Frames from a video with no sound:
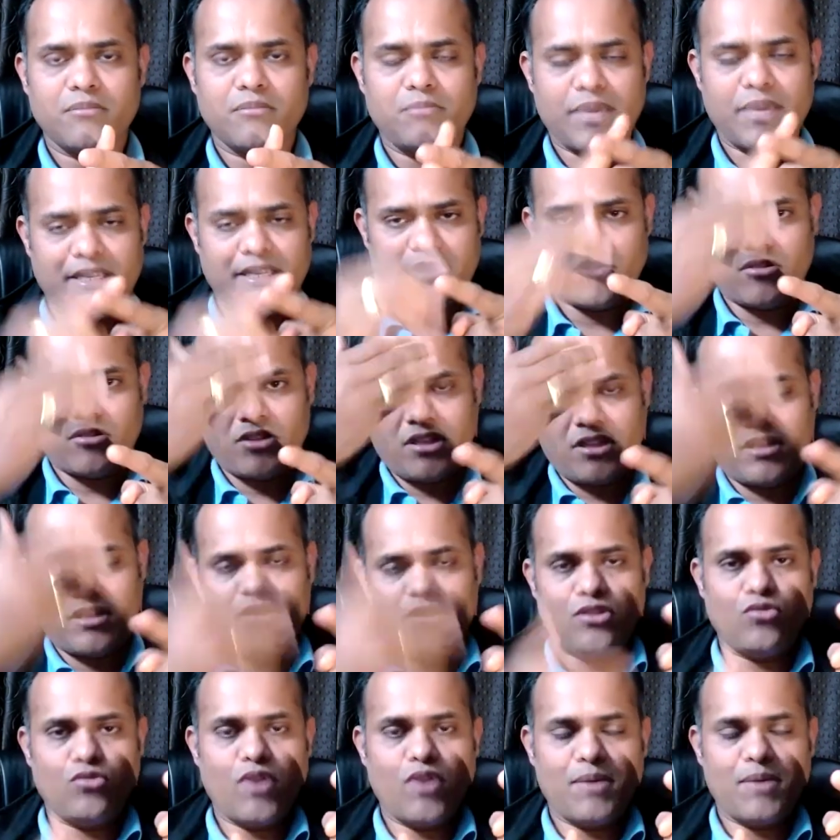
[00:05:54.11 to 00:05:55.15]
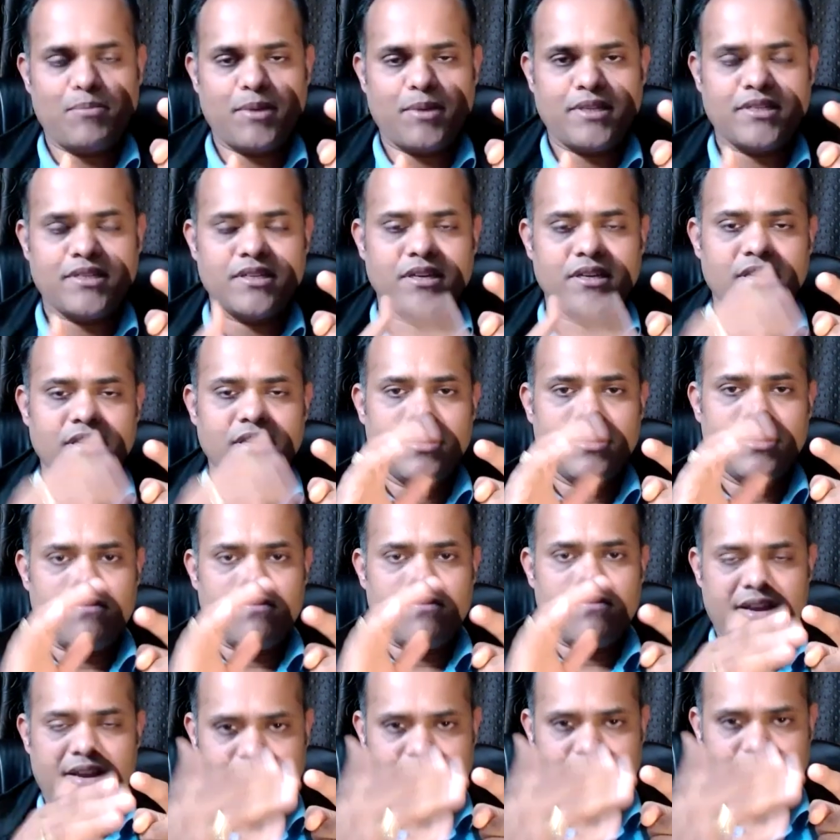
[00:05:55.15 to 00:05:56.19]
page or the UI page
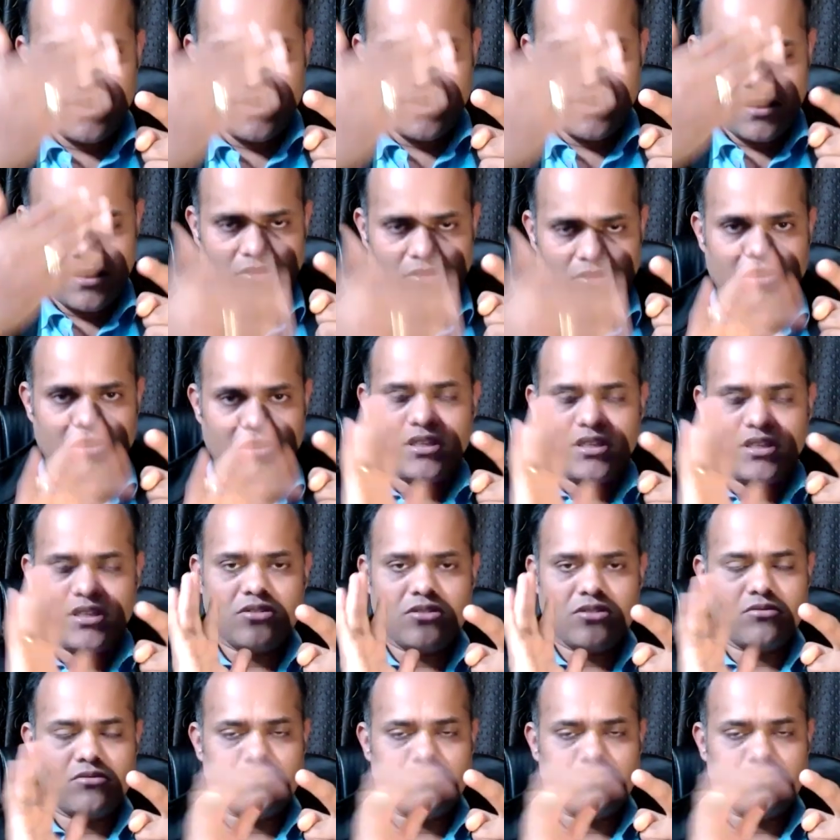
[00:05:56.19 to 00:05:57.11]
where the all the